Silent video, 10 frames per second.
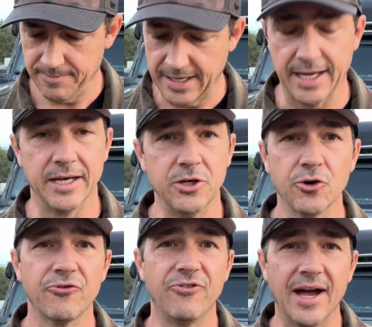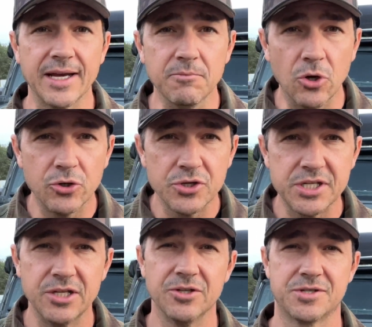man, your fine motor
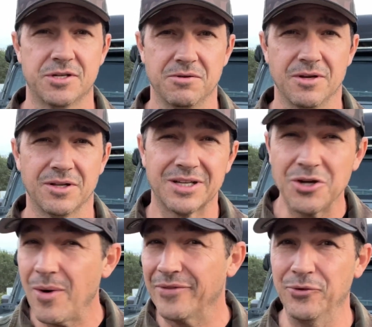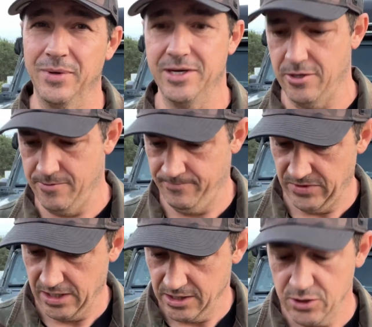skills go out the window.
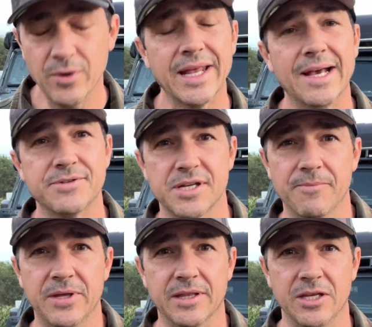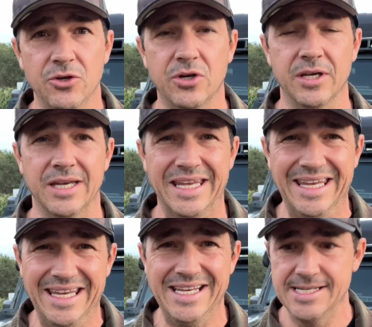You want to have something that you can
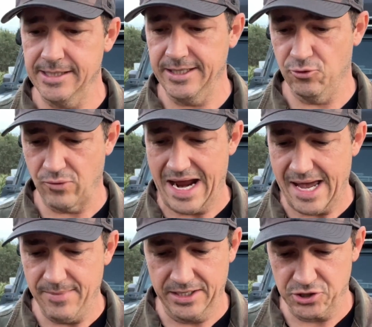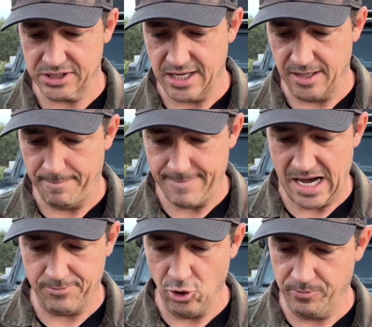easily grab and just kind of
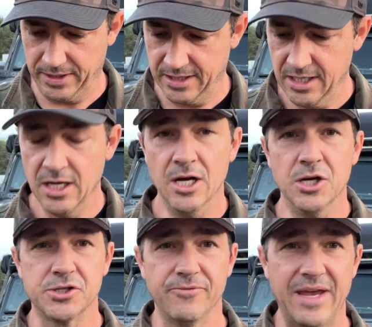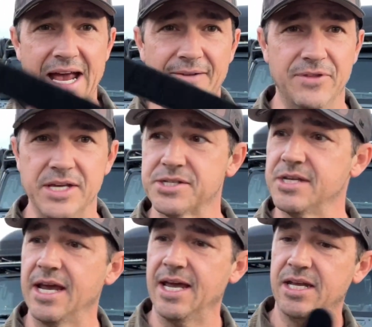pop open. So if you have this,
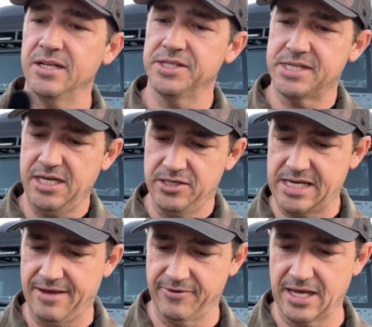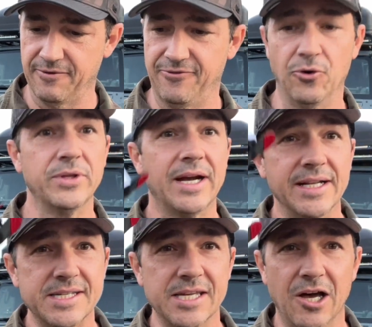and let's say you just have it kind of folded on
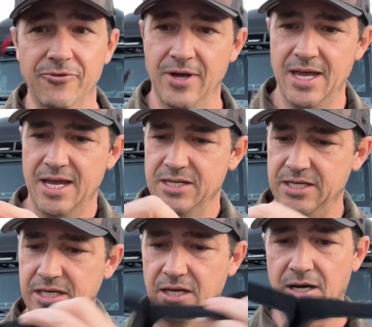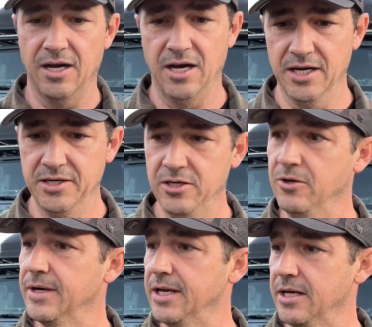itself, you need to
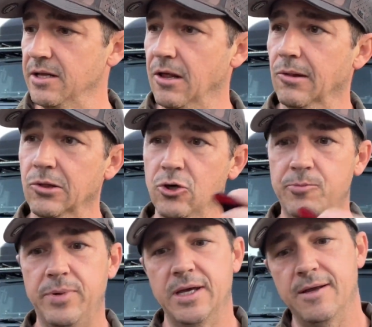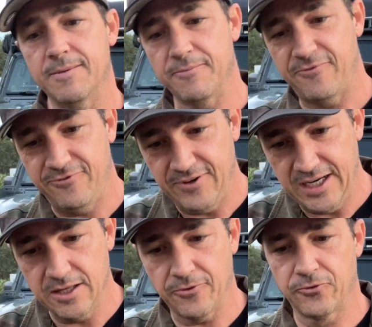undo it, loop it,
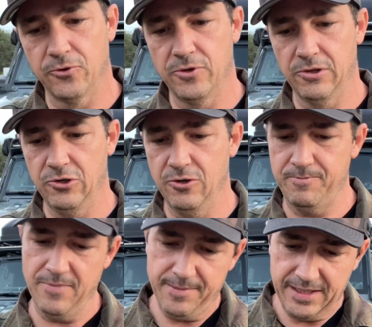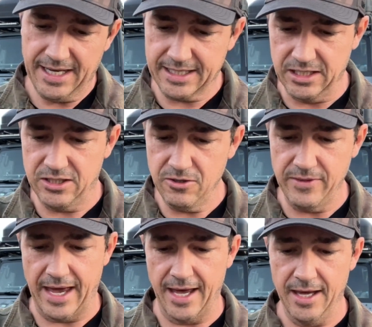feed it through the loop. I mean, I can do
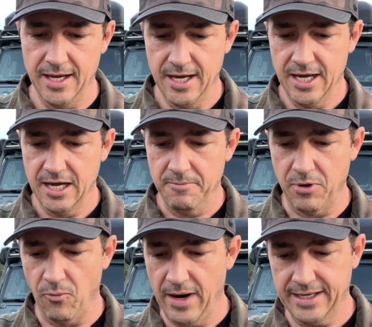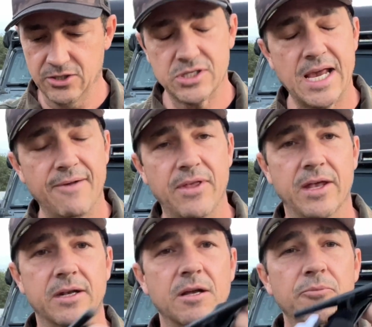that, but why not just have that
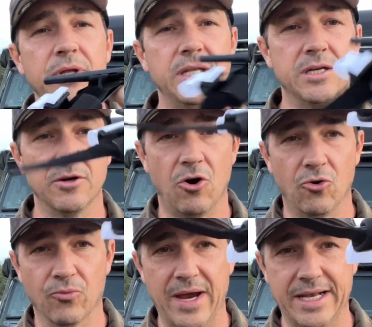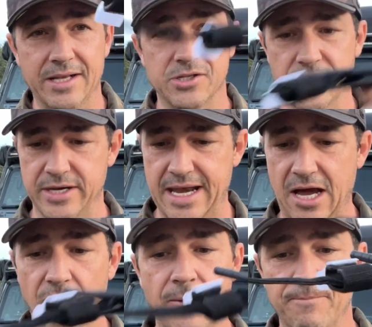completely done already, so that
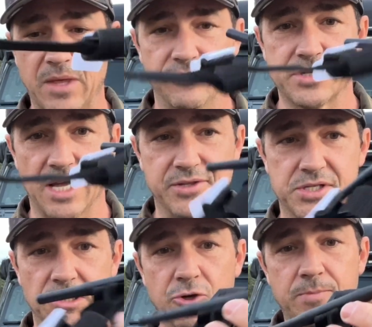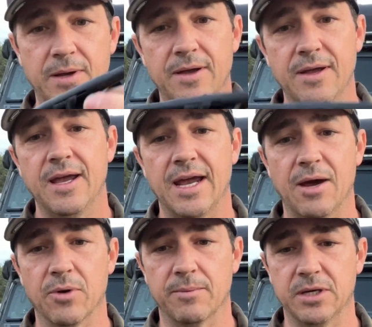now I've just got this loop,
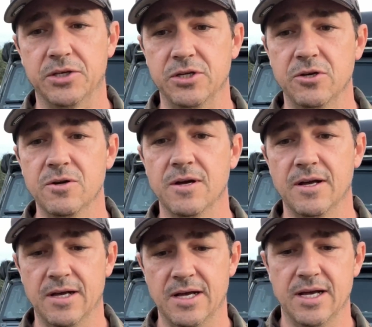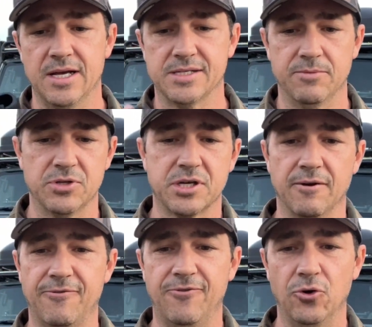and what I'm going to do is I'm just
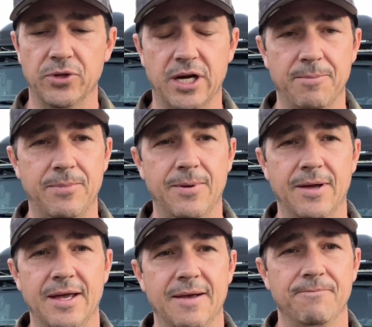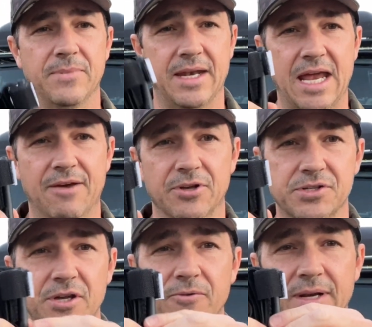going to fold it up and have it
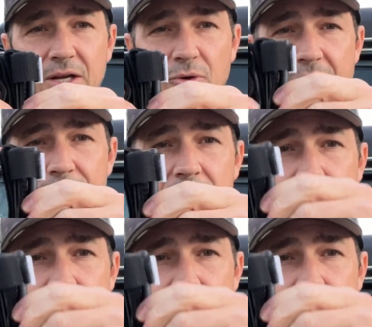so that when I grab it,